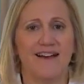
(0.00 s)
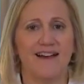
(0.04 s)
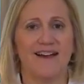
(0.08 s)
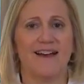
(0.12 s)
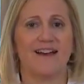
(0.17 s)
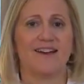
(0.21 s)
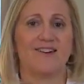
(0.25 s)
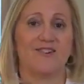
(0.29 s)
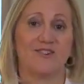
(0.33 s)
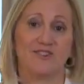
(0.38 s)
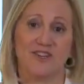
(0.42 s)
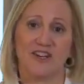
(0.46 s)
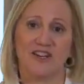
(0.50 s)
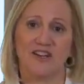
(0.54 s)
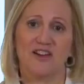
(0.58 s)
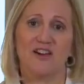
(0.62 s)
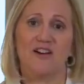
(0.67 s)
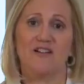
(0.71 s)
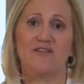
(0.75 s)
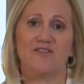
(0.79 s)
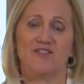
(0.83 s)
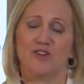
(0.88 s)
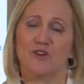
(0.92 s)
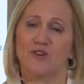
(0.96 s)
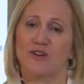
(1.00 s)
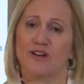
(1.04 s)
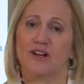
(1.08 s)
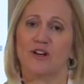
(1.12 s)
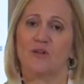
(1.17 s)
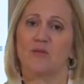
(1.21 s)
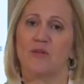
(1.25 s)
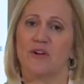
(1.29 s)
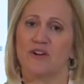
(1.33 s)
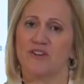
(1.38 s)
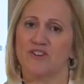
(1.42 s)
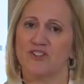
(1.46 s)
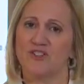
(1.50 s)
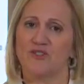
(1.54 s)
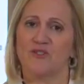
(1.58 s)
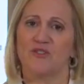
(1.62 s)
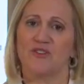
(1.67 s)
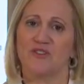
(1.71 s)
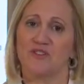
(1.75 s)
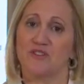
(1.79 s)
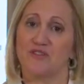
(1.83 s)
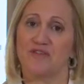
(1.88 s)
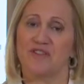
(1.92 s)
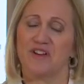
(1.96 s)
and looking after your little one
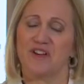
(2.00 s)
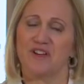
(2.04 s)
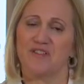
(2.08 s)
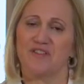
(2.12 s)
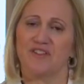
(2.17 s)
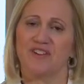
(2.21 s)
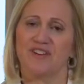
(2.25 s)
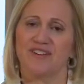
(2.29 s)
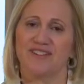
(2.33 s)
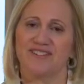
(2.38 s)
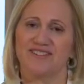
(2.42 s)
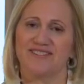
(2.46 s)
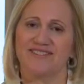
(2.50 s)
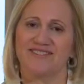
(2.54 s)
during a fever.